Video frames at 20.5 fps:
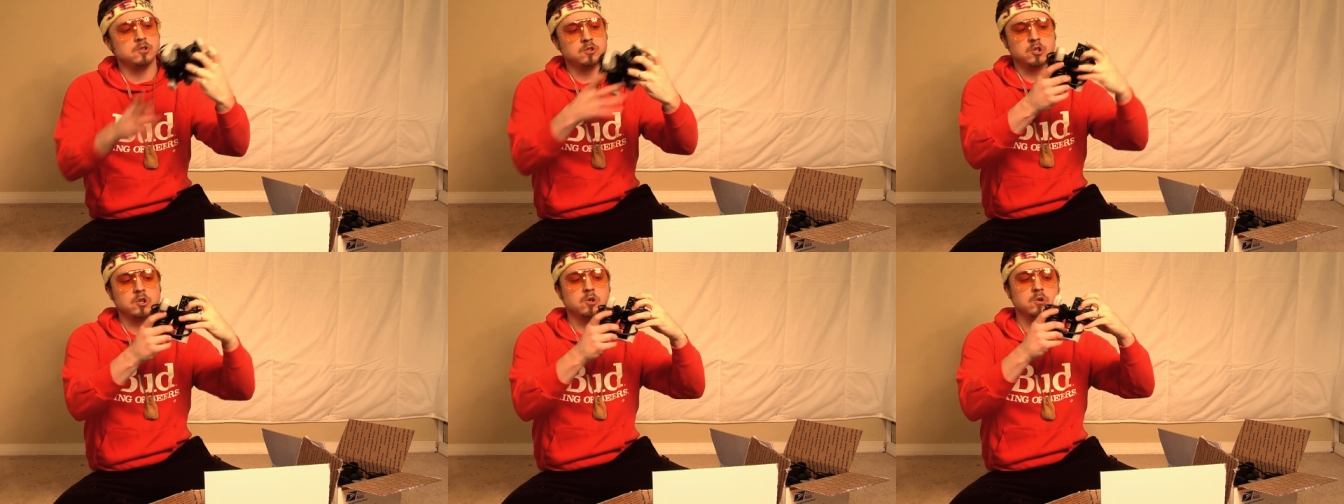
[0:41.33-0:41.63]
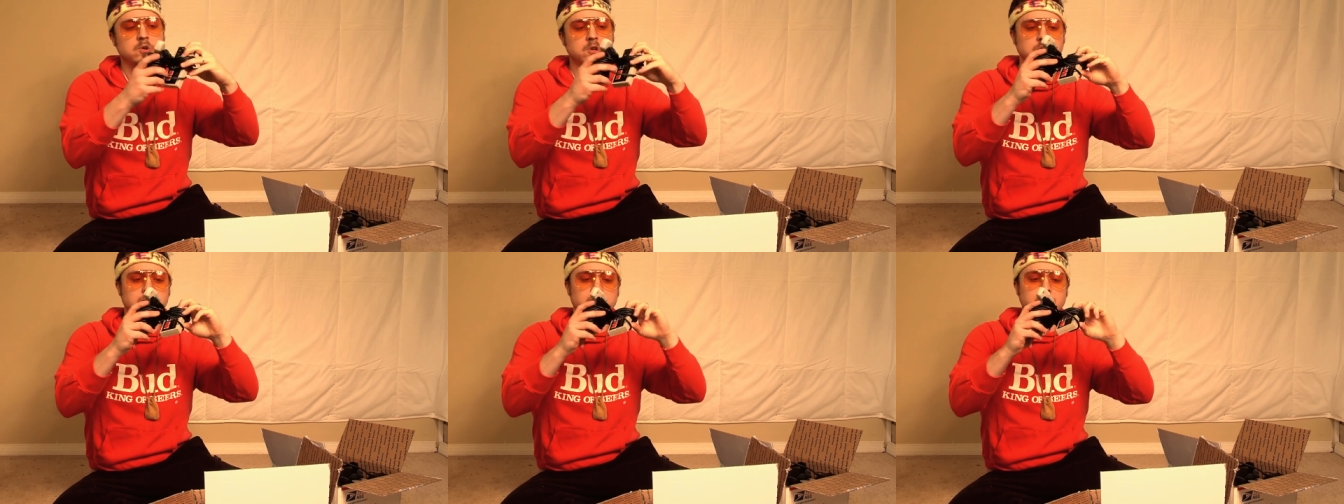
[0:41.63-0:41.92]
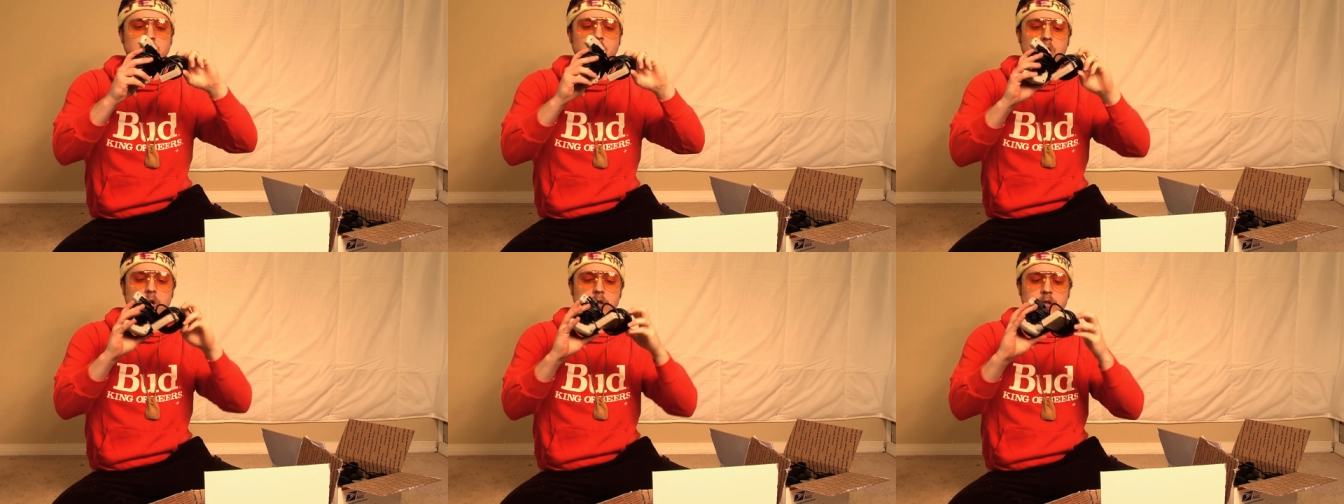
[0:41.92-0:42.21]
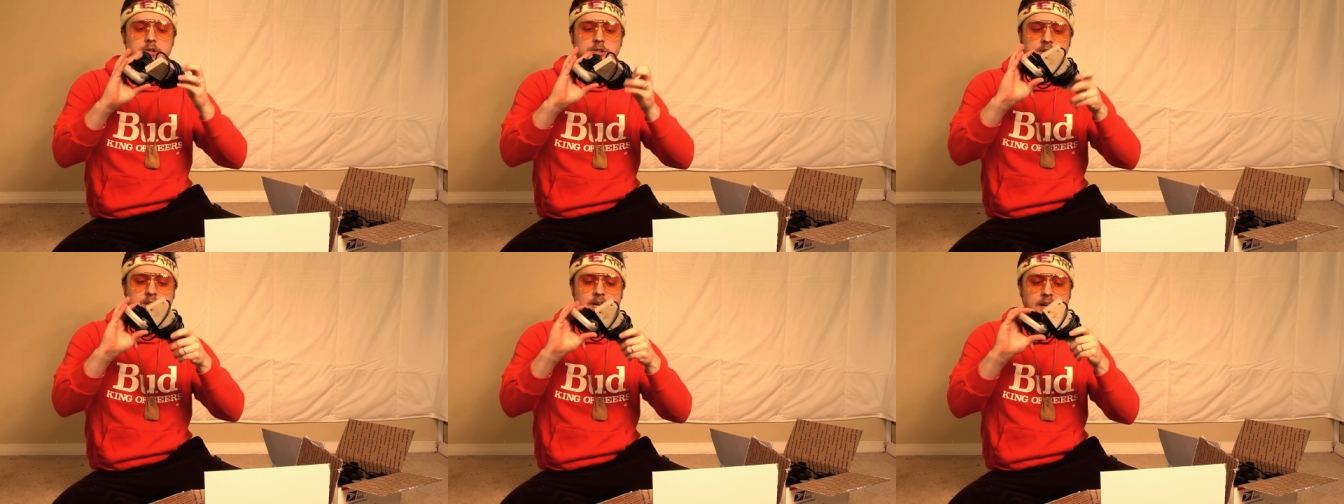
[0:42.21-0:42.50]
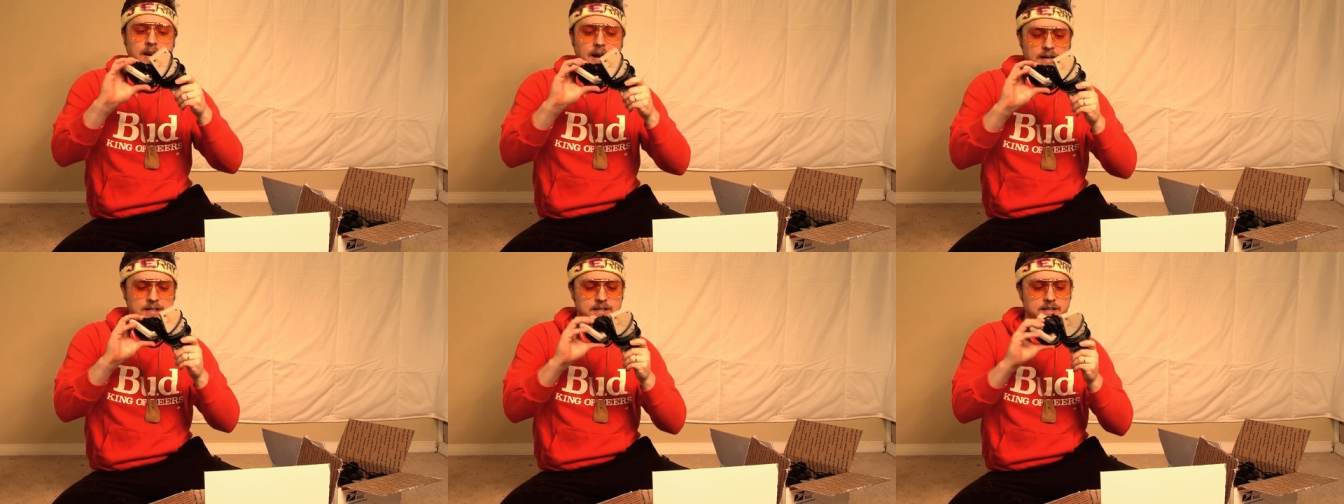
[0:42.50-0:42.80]
two controllers
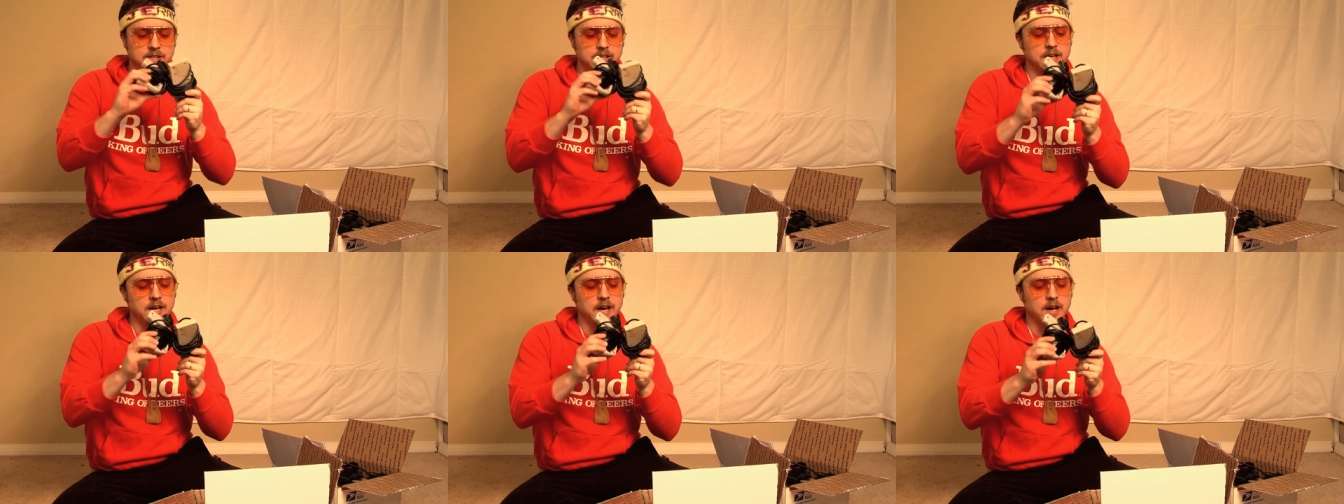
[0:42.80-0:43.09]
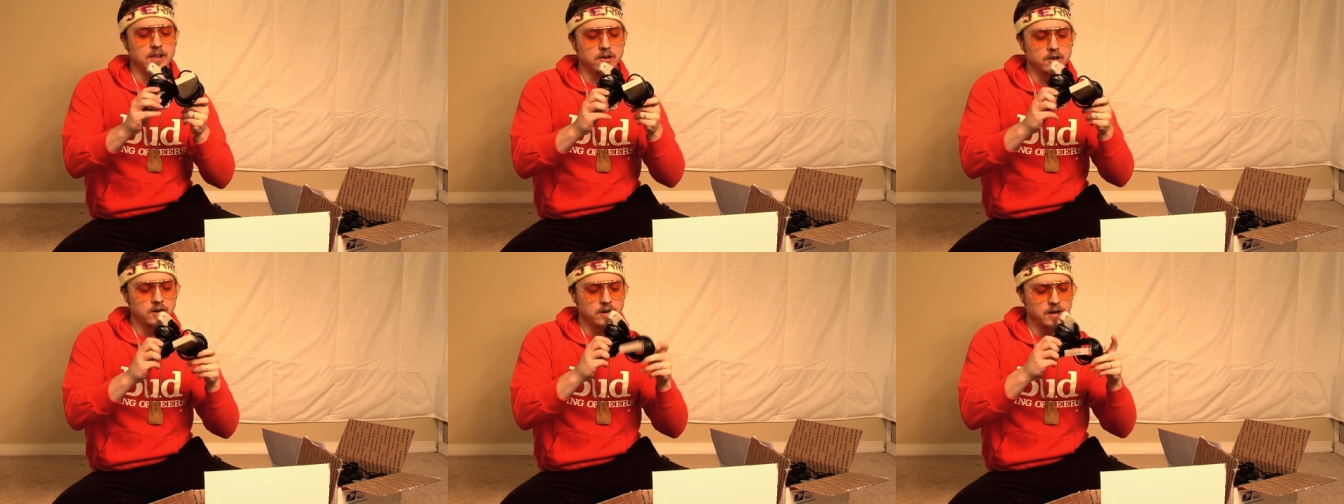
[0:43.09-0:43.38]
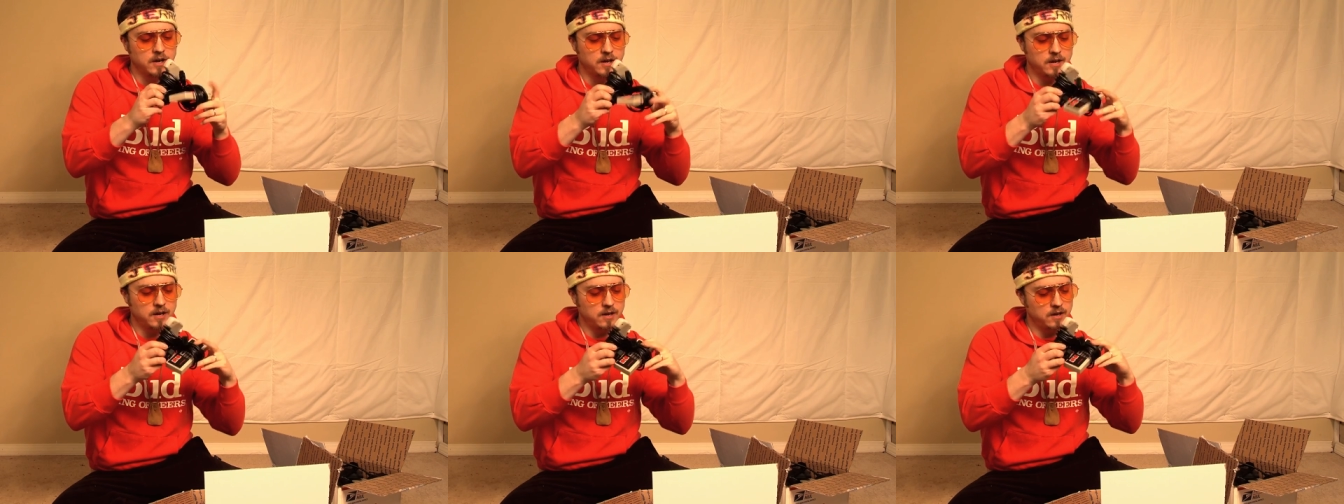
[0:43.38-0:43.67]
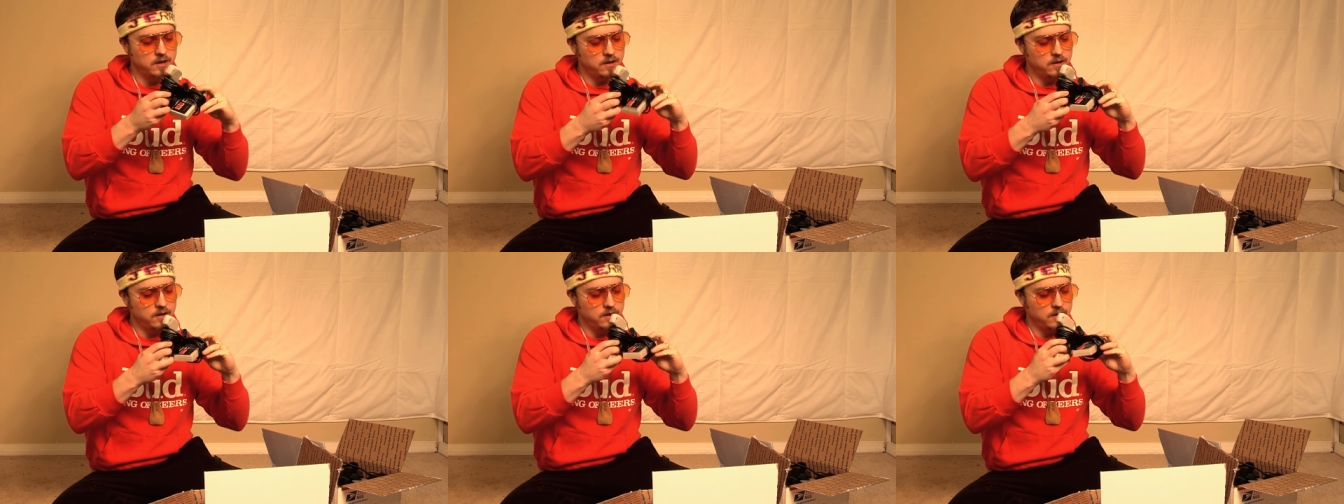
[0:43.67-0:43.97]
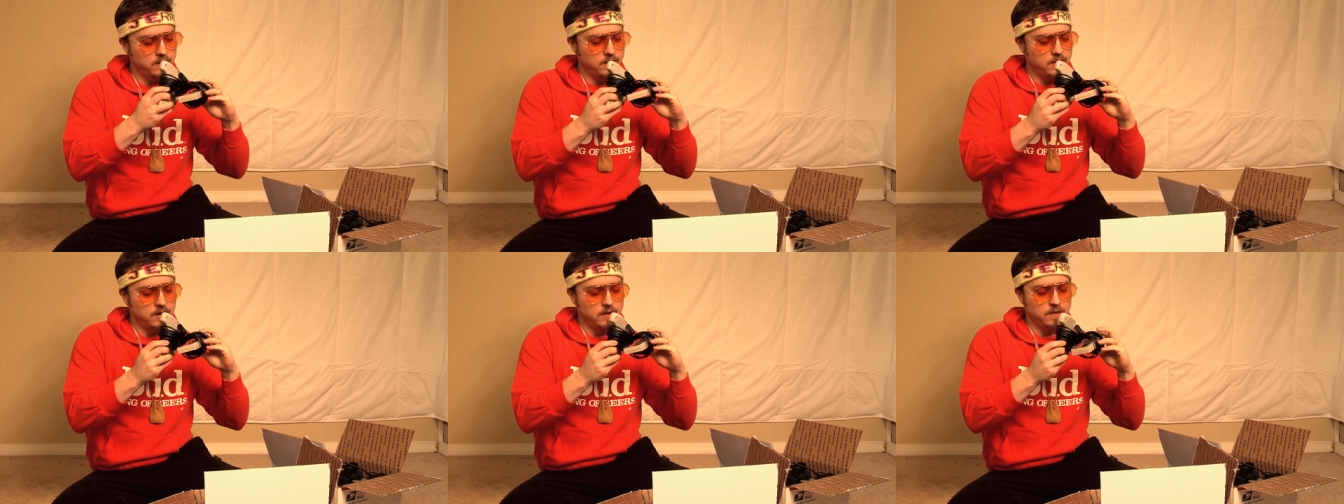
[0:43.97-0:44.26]
connected together.
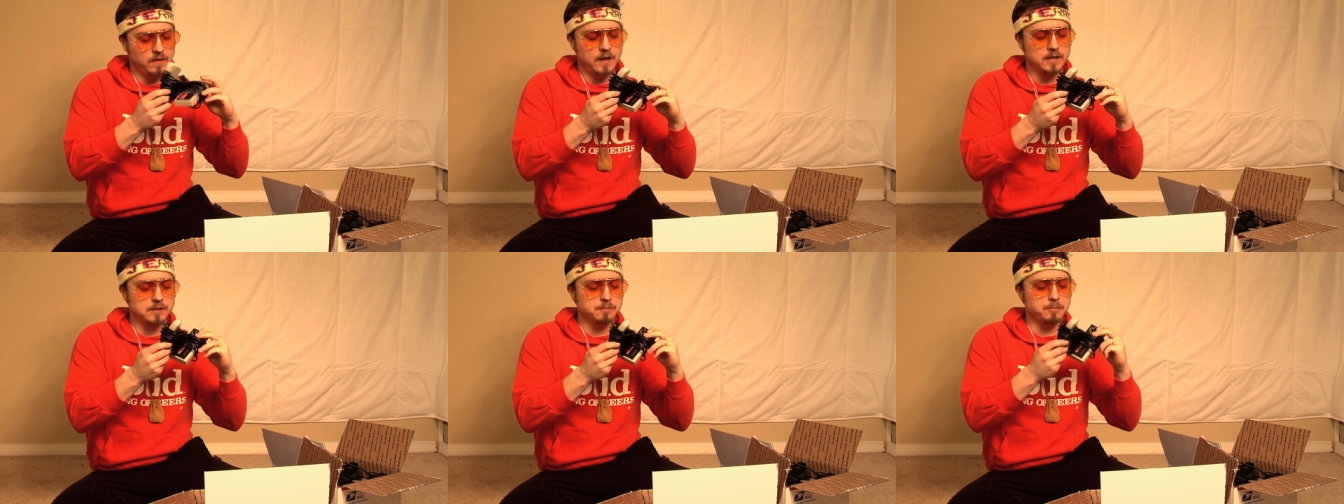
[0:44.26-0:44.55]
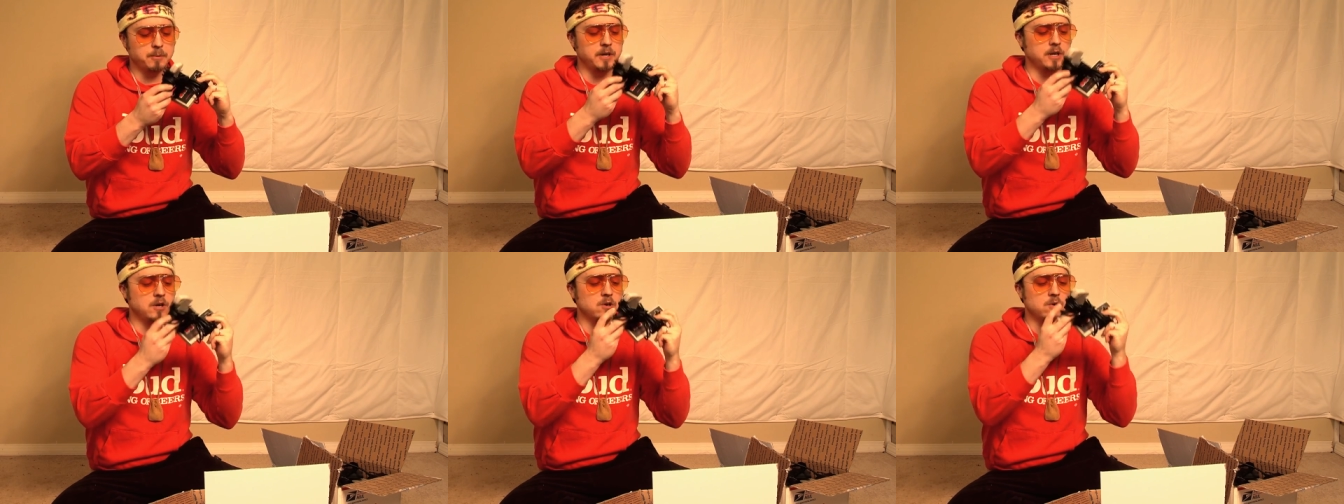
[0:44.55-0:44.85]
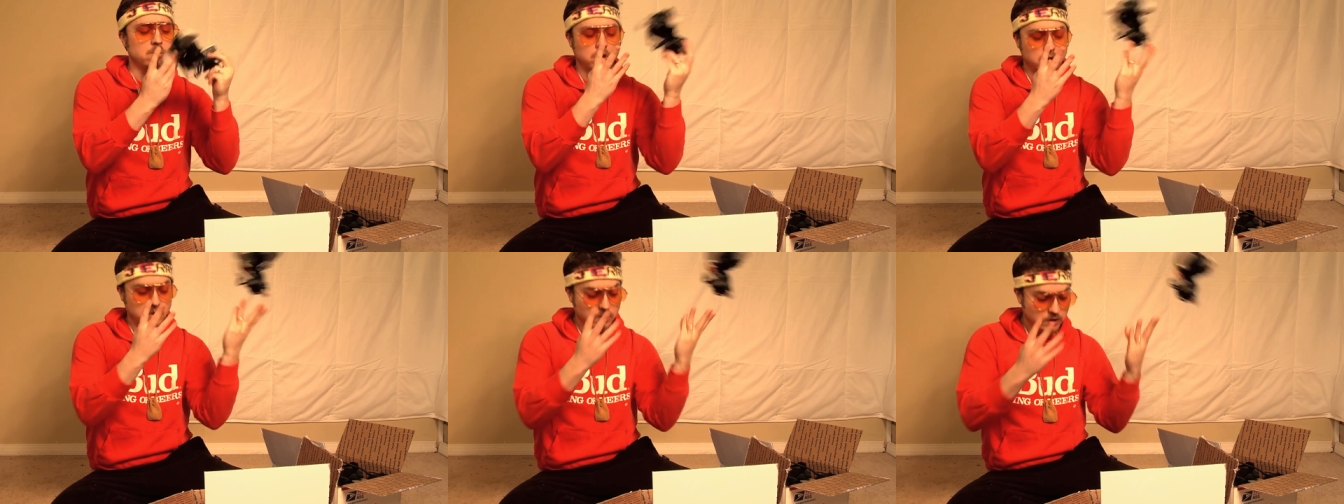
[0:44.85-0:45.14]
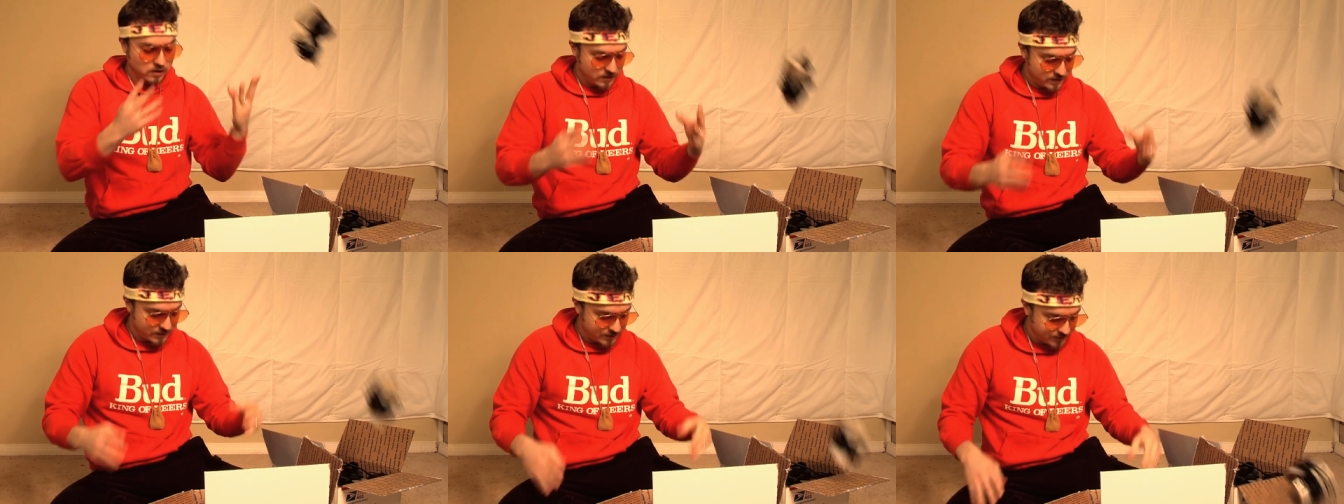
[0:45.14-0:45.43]
That's pretty cool.